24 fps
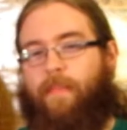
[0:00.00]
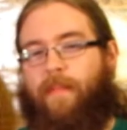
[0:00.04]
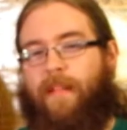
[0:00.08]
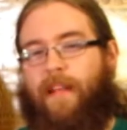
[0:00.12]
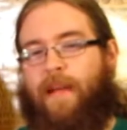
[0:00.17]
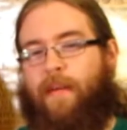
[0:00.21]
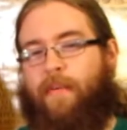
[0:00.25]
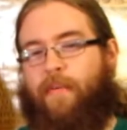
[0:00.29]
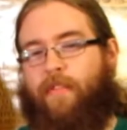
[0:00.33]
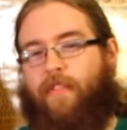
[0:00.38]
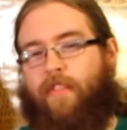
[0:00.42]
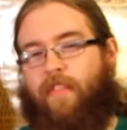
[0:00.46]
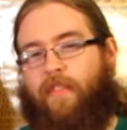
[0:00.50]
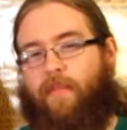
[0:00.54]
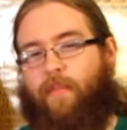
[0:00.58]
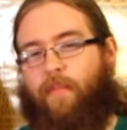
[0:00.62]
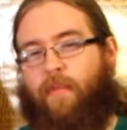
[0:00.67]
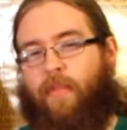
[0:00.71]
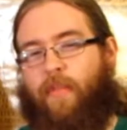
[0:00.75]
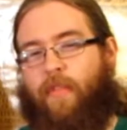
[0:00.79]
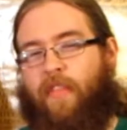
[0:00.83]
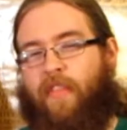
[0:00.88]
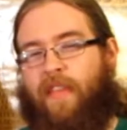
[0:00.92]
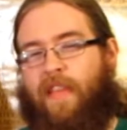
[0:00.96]
playing with
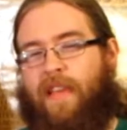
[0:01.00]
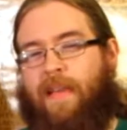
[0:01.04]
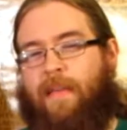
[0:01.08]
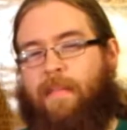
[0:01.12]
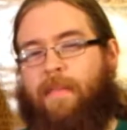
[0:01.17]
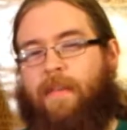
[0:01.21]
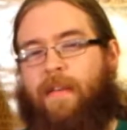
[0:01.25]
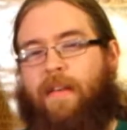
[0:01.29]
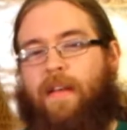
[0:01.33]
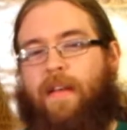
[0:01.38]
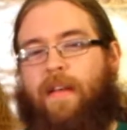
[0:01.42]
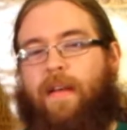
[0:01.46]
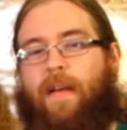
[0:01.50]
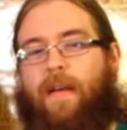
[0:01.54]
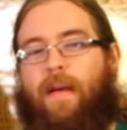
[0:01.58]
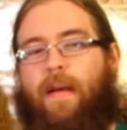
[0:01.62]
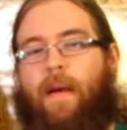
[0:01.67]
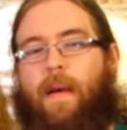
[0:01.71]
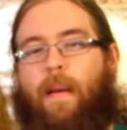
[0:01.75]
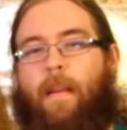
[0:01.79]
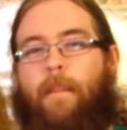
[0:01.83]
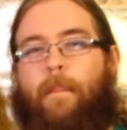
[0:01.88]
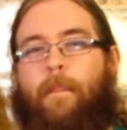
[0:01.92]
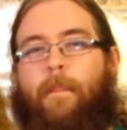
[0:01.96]
the theme,
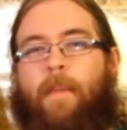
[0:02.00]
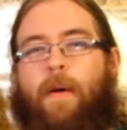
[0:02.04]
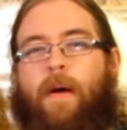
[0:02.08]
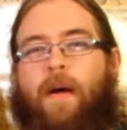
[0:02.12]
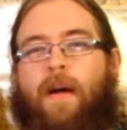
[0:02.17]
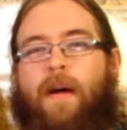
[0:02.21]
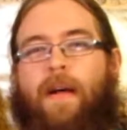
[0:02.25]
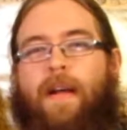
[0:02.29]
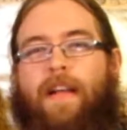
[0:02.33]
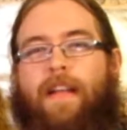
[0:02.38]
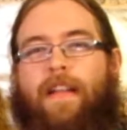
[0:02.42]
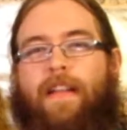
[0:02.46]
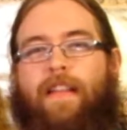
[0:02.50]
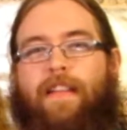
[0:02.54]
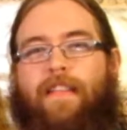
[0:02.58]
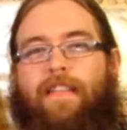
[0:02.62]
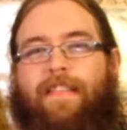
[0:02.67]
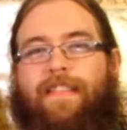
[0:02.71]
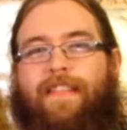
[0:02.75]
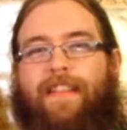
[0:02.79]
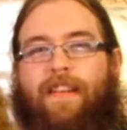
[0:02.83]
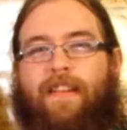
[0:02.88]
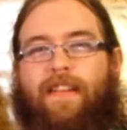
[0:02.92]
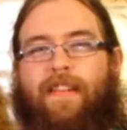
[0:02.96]
but
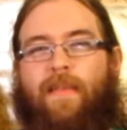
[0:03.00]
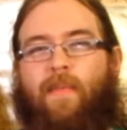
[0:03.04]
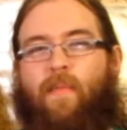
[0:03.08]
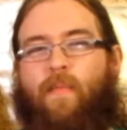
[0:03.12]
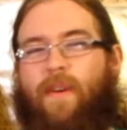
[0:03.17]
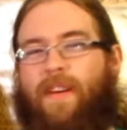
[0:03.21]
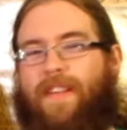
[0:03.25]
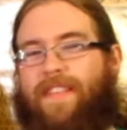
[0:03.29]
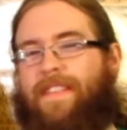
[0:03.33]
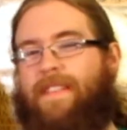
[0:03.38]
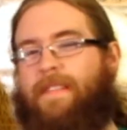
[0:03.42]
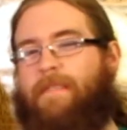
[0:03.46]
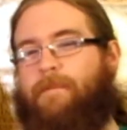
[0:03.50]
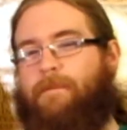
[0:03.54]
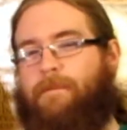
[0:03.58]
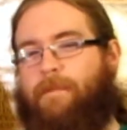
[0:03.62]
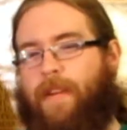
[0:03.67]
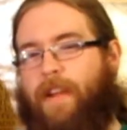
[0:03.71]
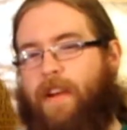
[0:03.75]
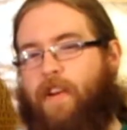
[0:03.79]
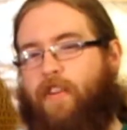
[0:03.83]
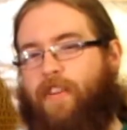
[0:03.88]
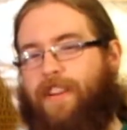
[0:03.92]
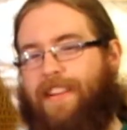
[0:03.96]
still, it wasn't
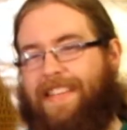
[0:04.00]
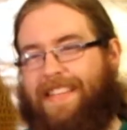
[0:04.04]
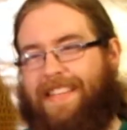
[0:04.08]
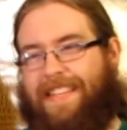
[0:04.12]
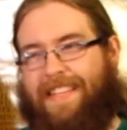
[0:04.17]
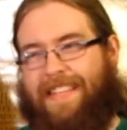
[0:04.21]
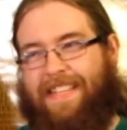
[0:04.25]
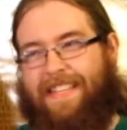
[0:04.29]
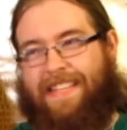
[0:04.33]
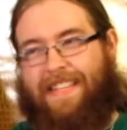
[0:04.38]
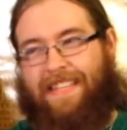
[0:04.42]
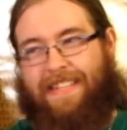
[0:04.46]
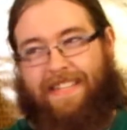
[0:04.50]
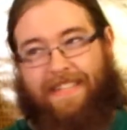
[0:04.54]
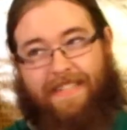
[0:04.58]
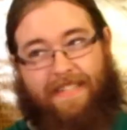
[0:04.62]
very